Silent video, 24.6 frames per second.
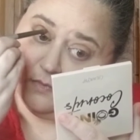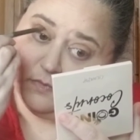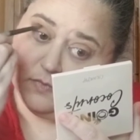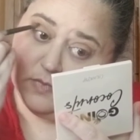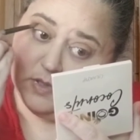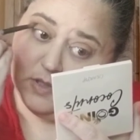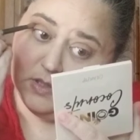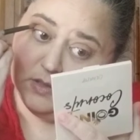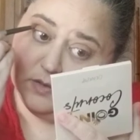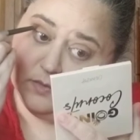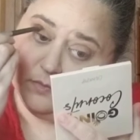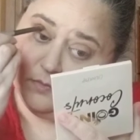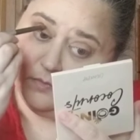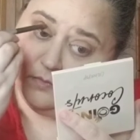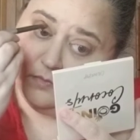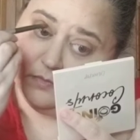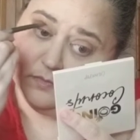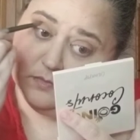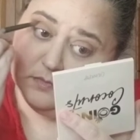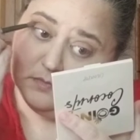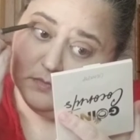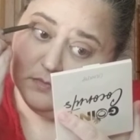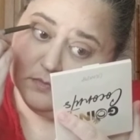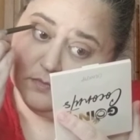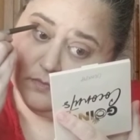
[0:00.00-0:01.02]
um,
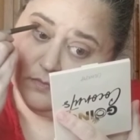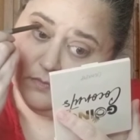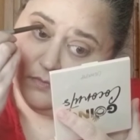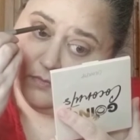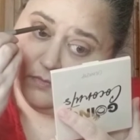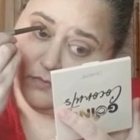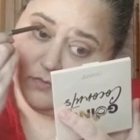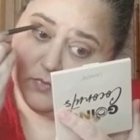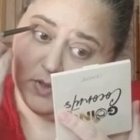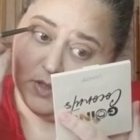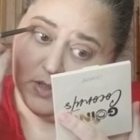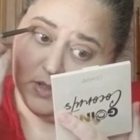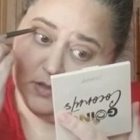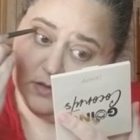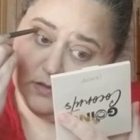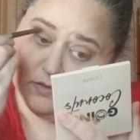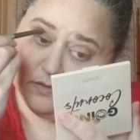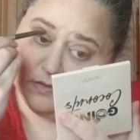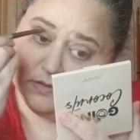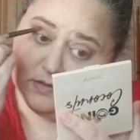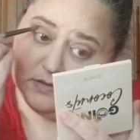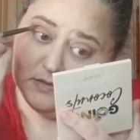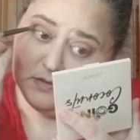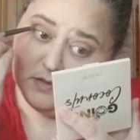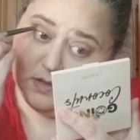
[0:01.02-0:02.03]
right
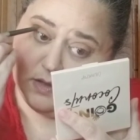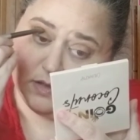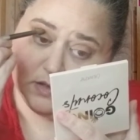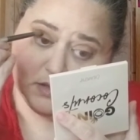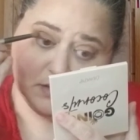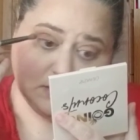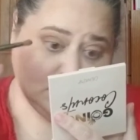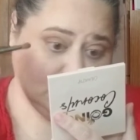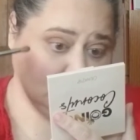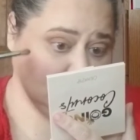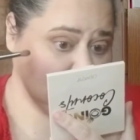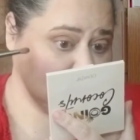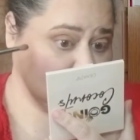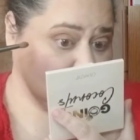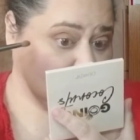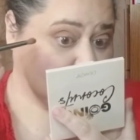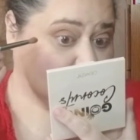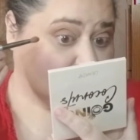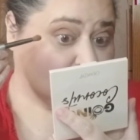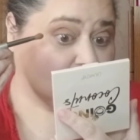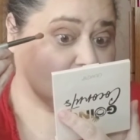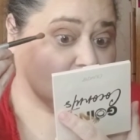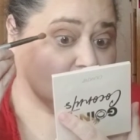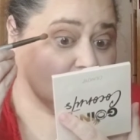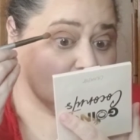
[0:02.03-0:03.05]
darkness or
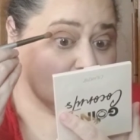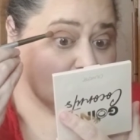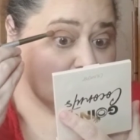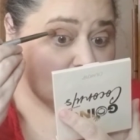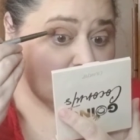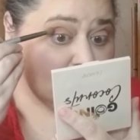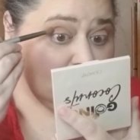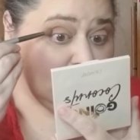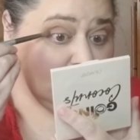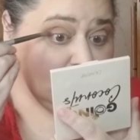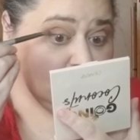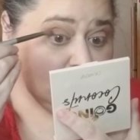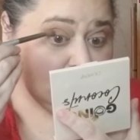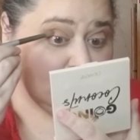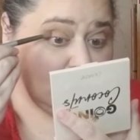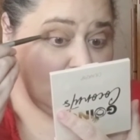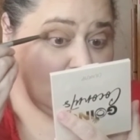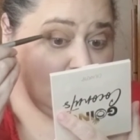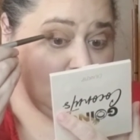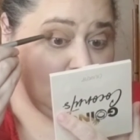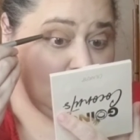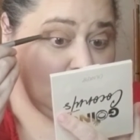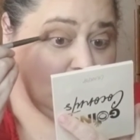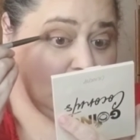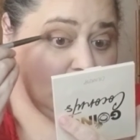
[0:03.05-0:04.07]
the color I
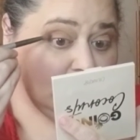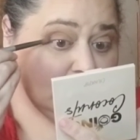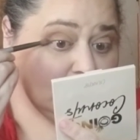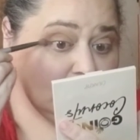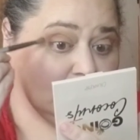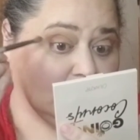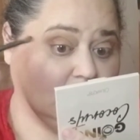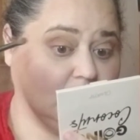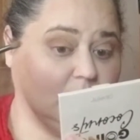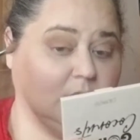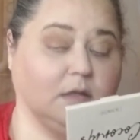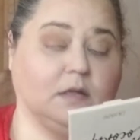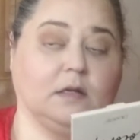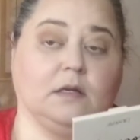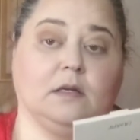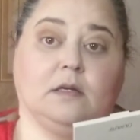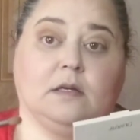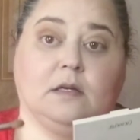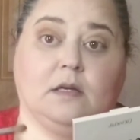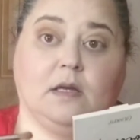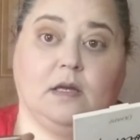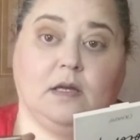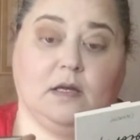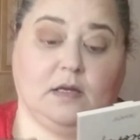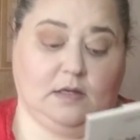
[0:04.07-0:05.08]
want.
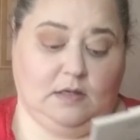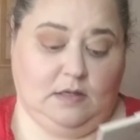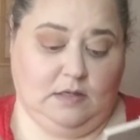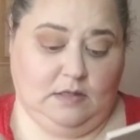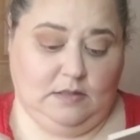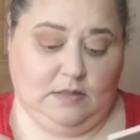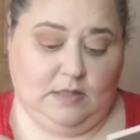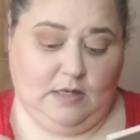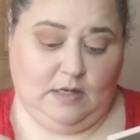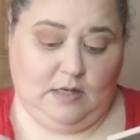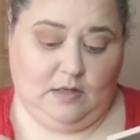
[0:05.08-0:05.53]
And then